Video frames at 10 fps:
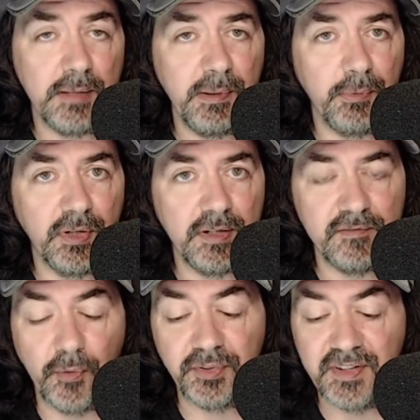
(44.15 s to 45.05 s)
A lot of people
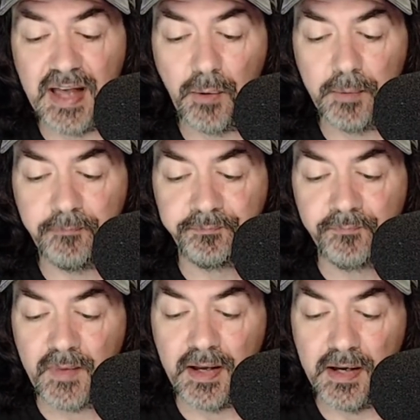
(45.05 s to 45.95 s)
looking forward to that one
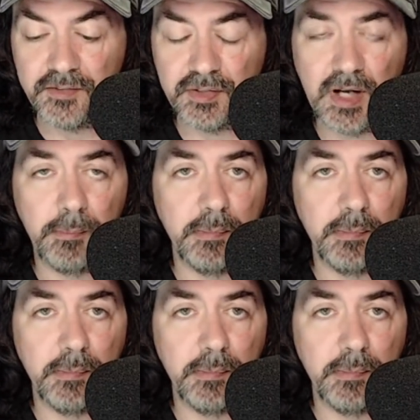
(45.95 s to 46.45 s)
to